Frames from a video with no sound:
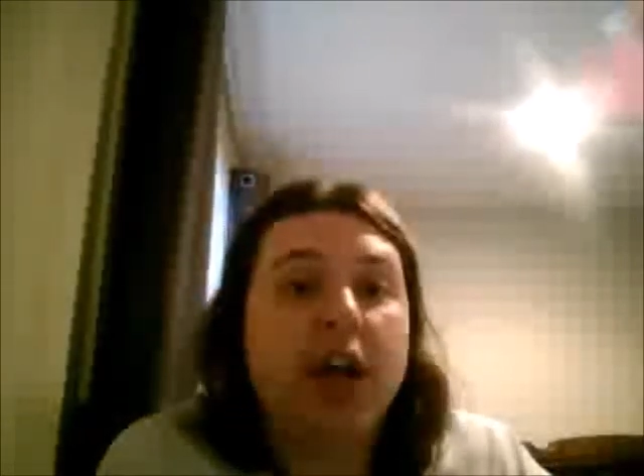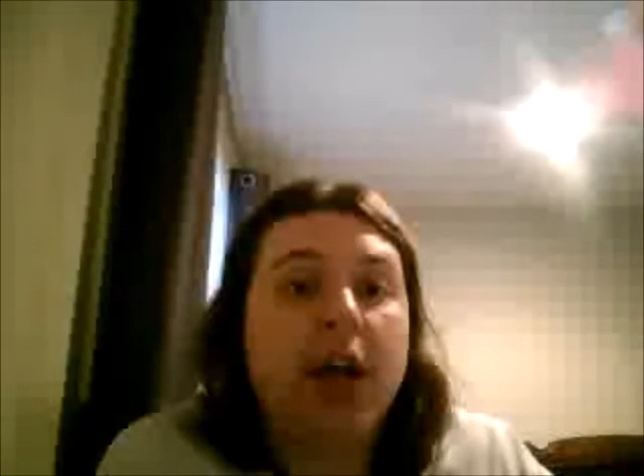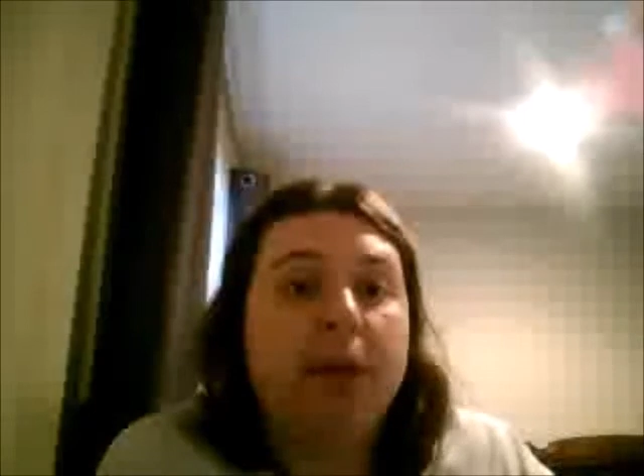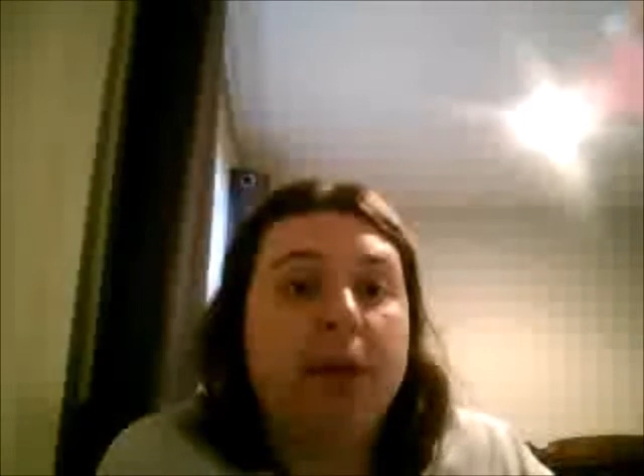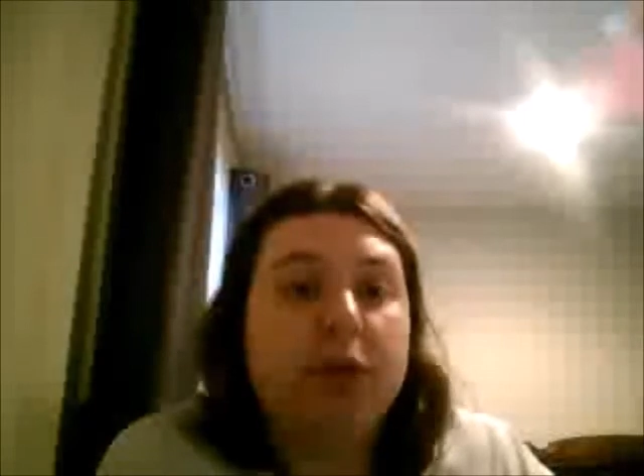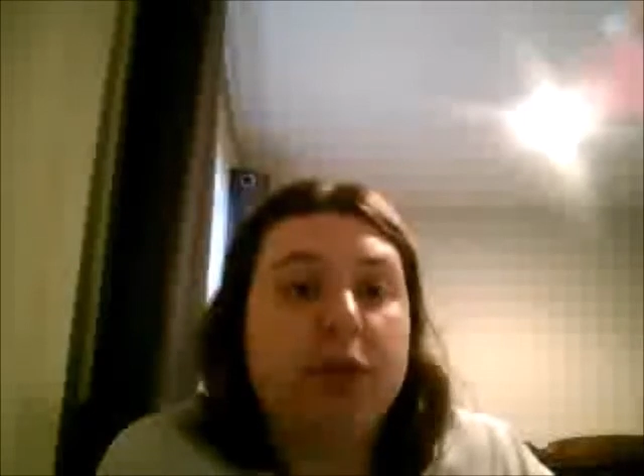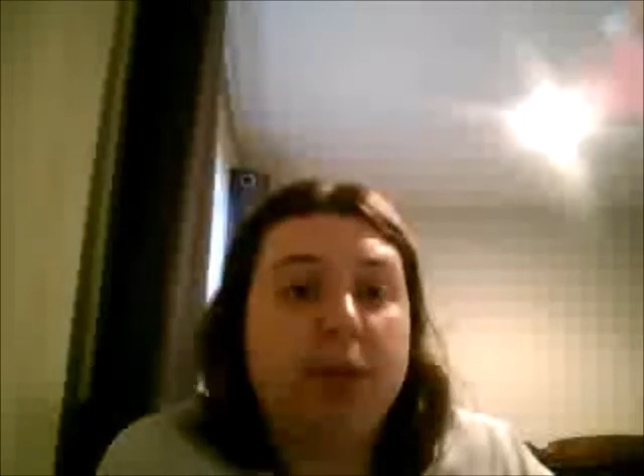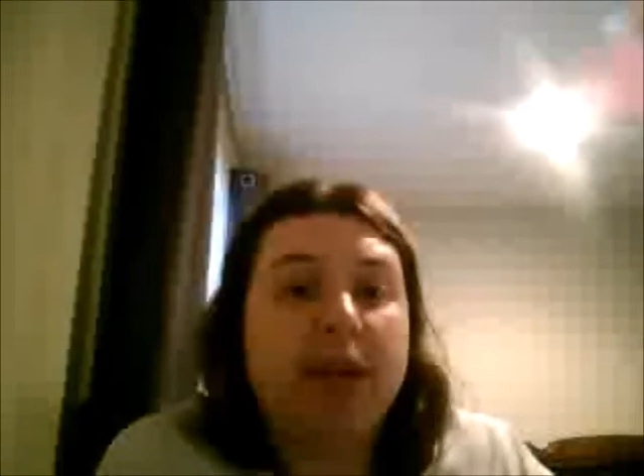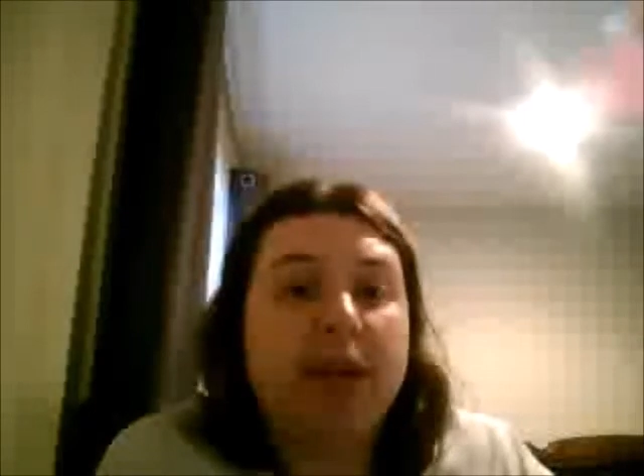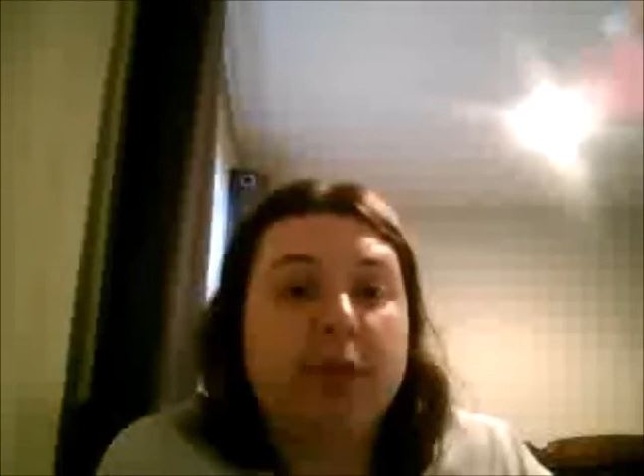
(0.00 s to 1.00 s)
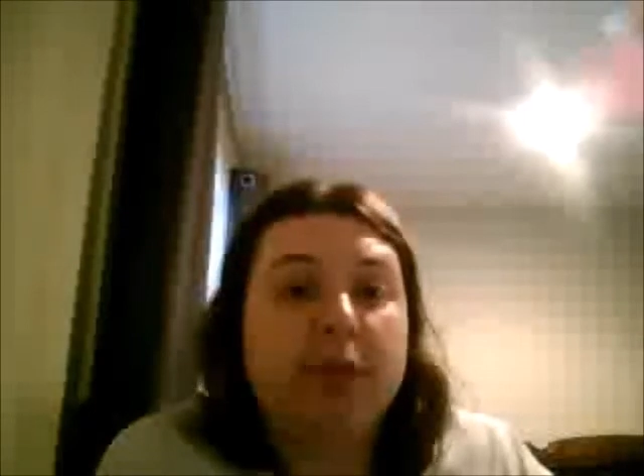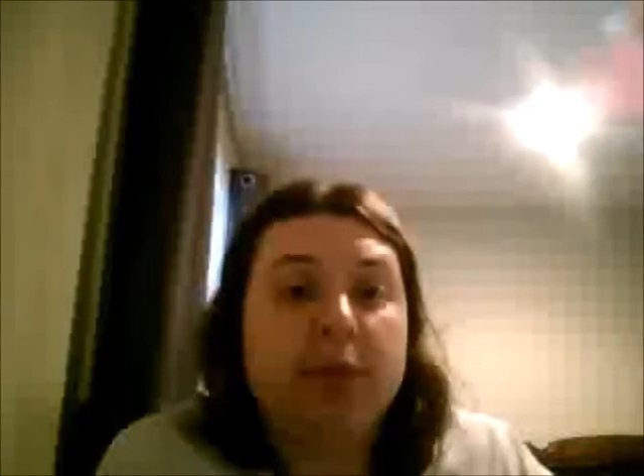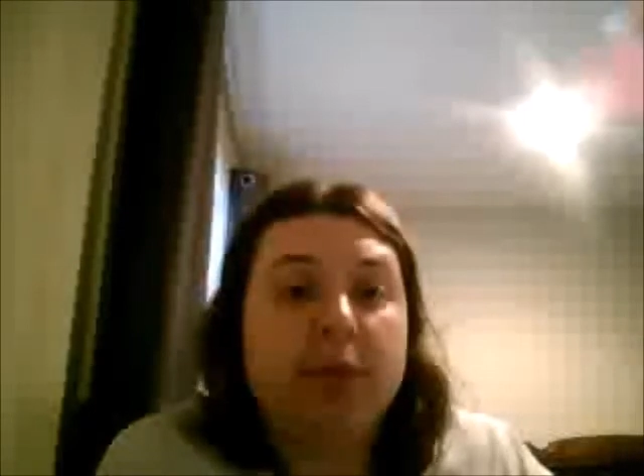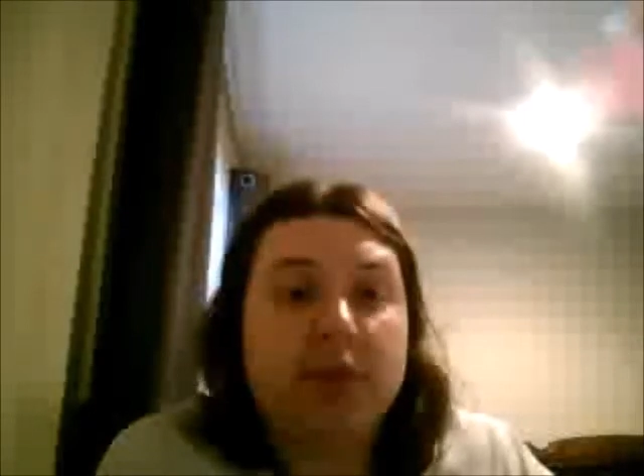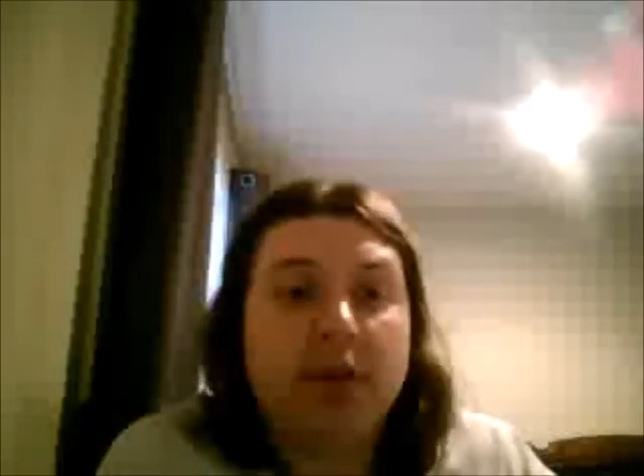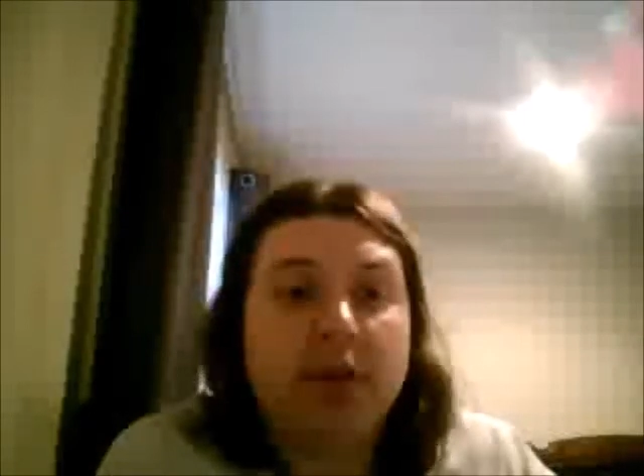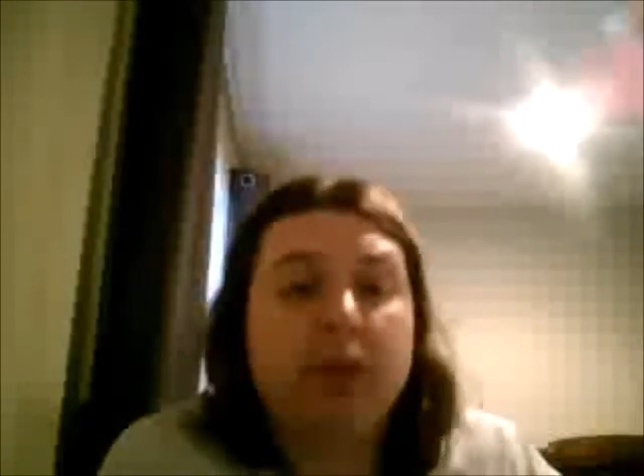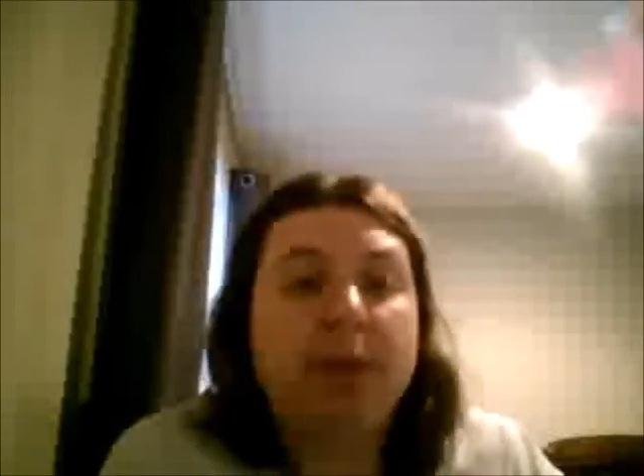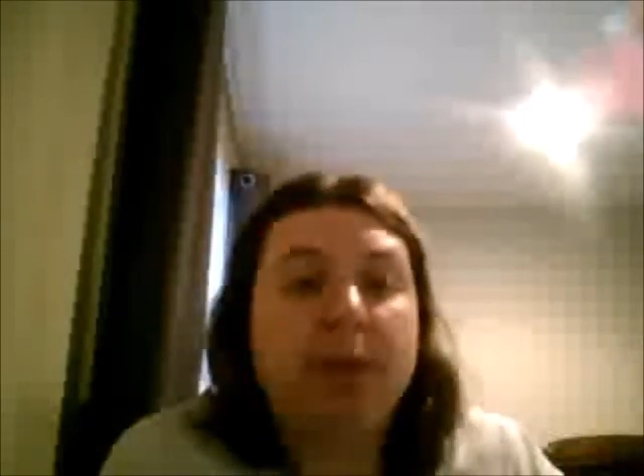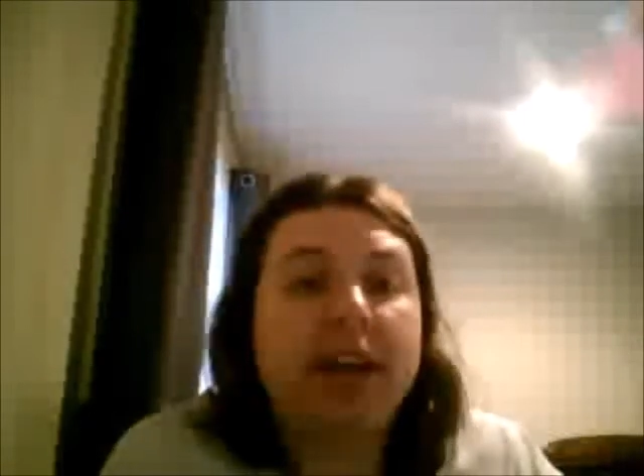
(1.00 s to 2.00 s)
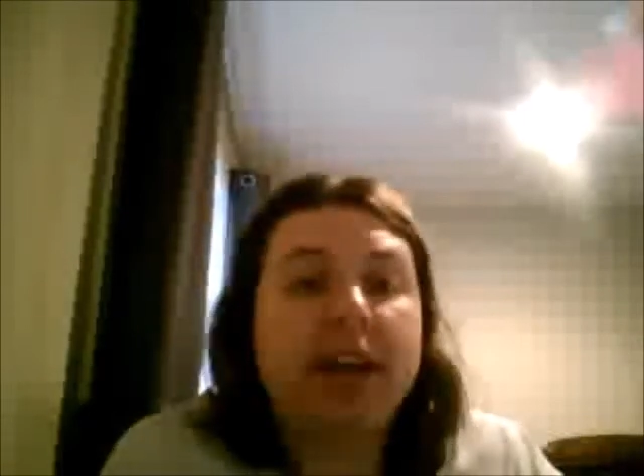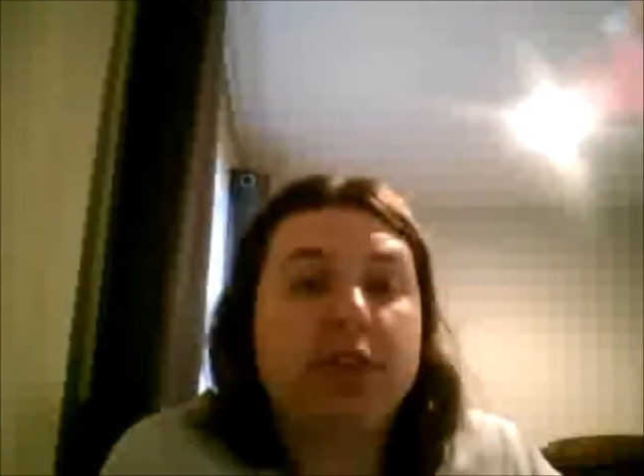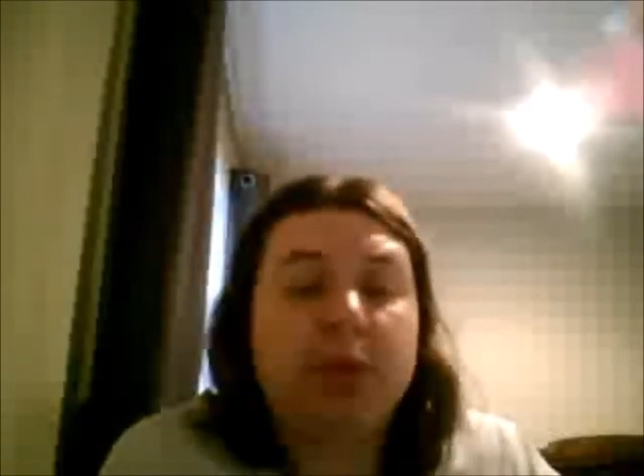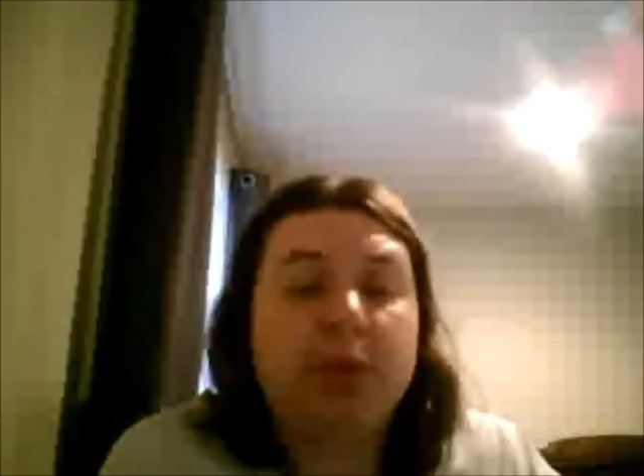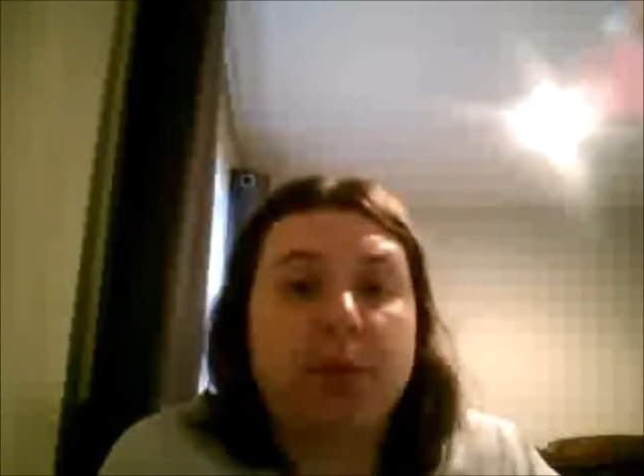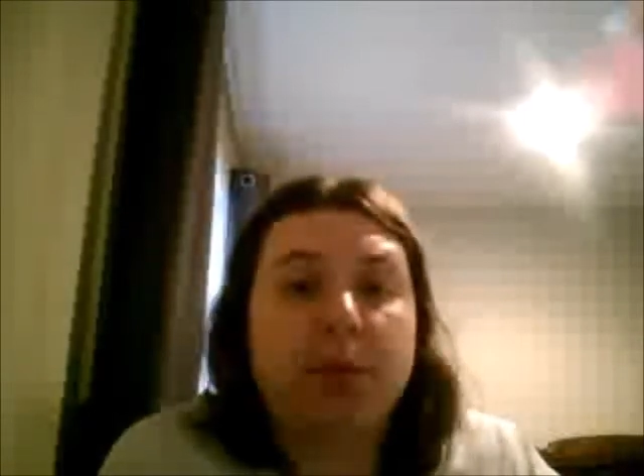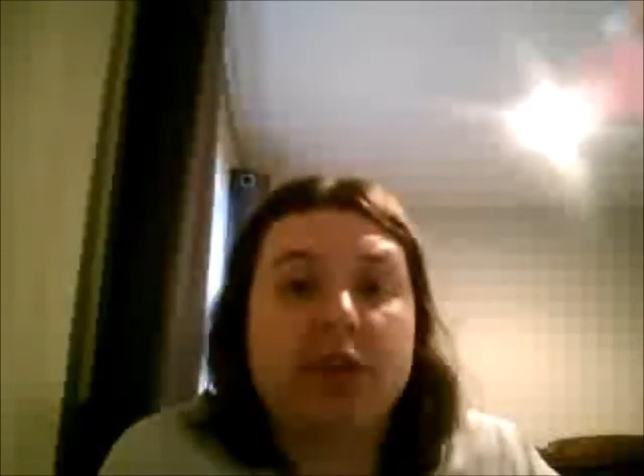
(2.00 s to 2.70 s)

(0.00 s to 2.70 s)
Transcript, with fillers: which begins, which begins with the words